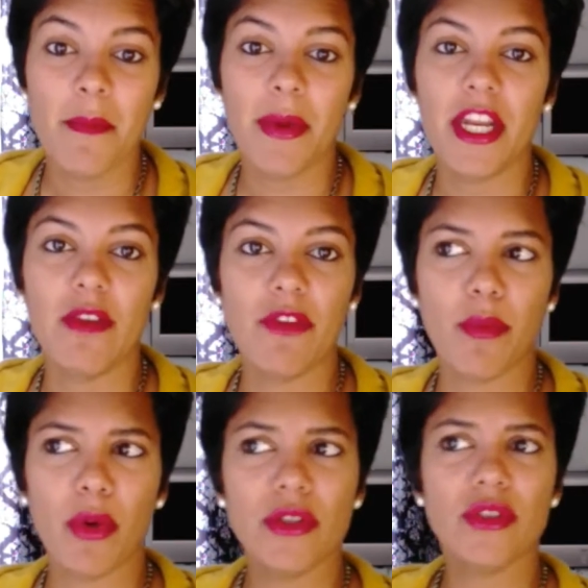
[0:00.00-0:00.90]
But if your
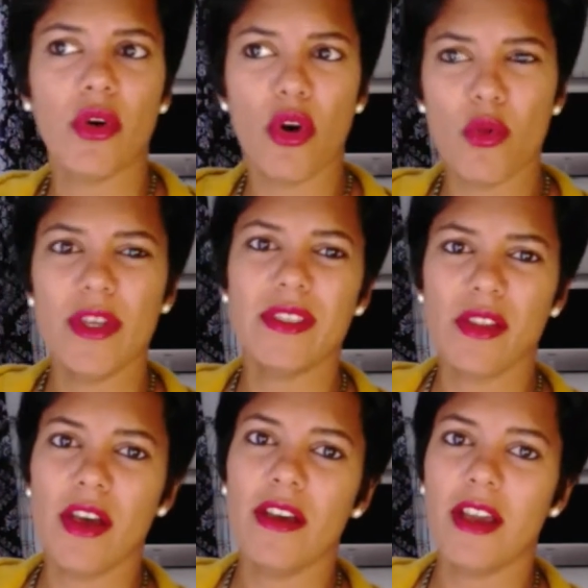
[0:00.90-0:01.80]
posts are always
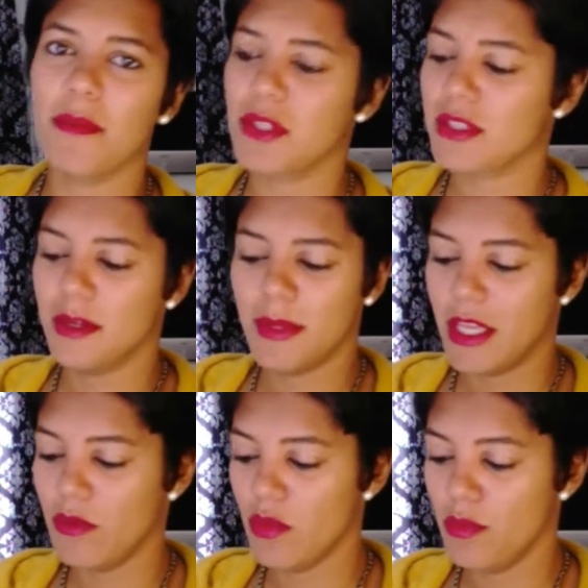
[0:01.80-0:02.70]
long, I'm just going to be
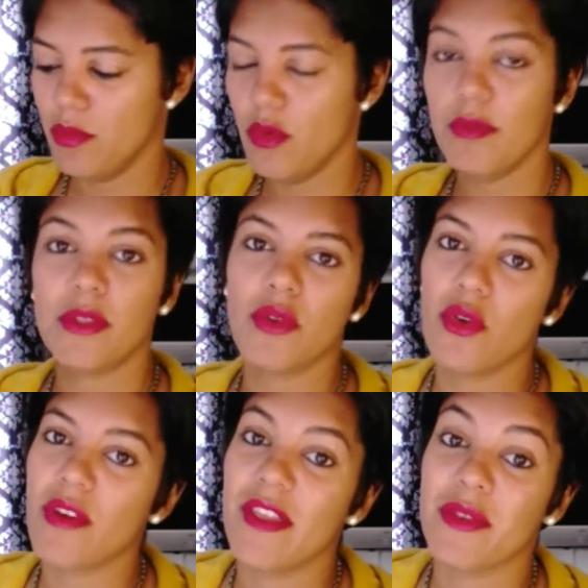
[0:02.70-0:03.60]
like, oops,
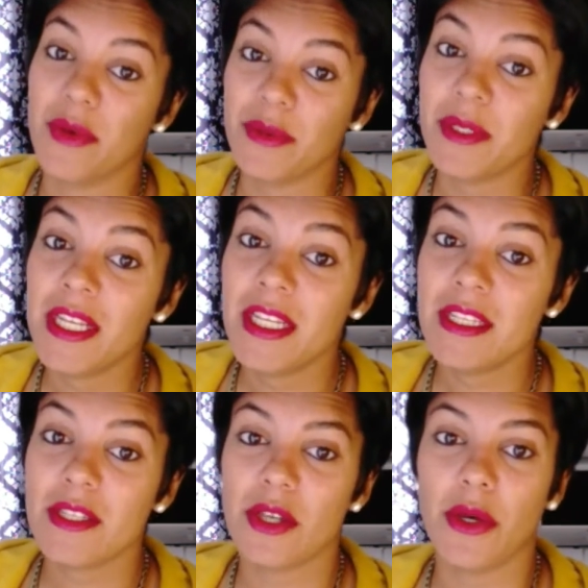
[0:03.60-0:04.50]
scroll right through.
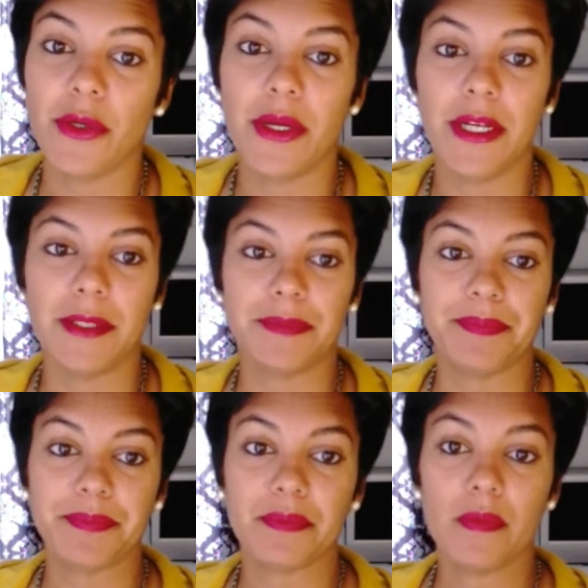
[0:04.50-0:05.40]
So,
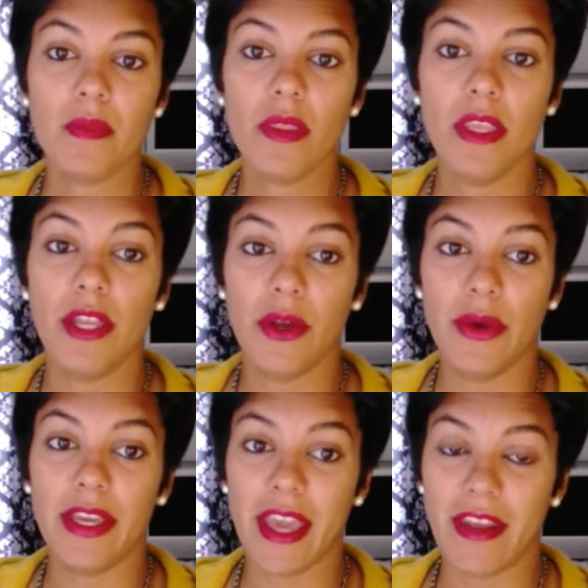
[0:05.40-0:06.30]

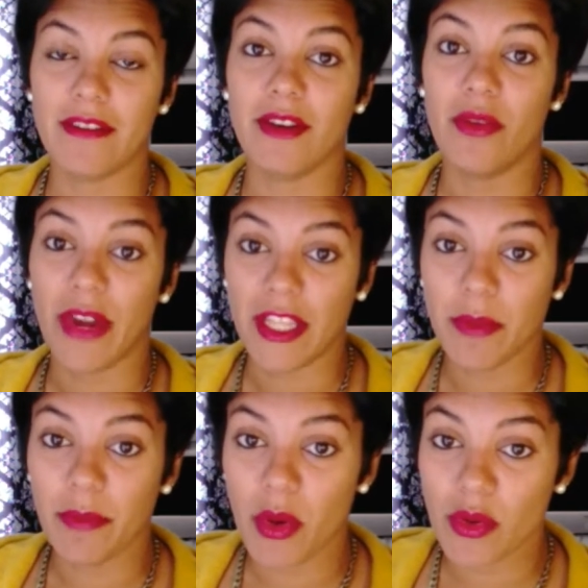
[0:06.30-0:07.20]
again, a
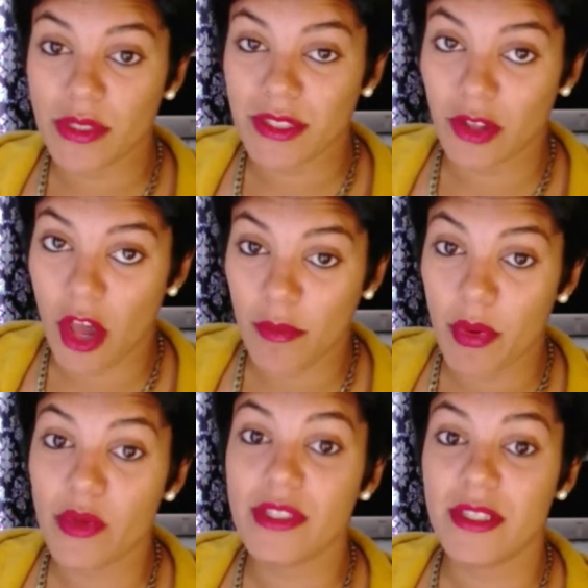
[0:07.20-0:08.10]
random post, long
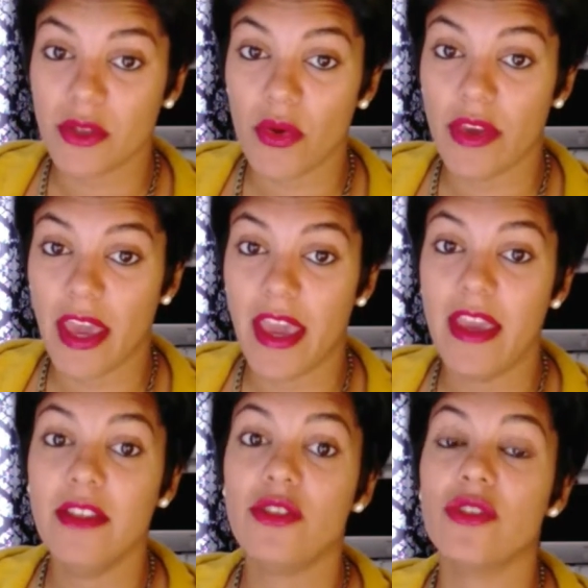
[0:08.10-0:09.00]
post is
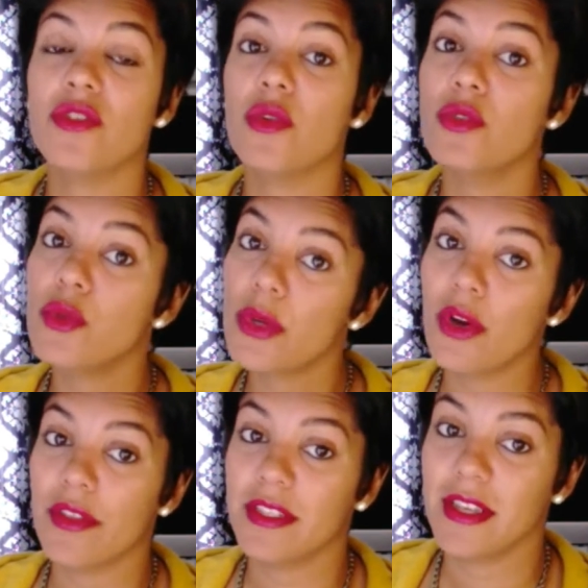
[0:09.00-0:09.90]
okay. Just don't do it
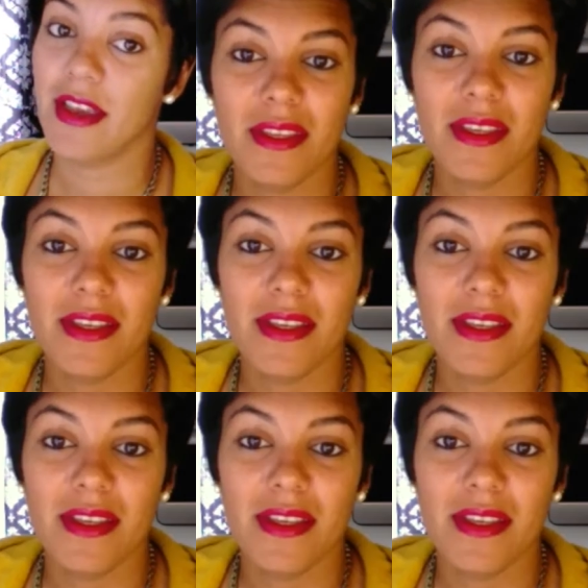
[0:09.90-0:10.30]
all the time.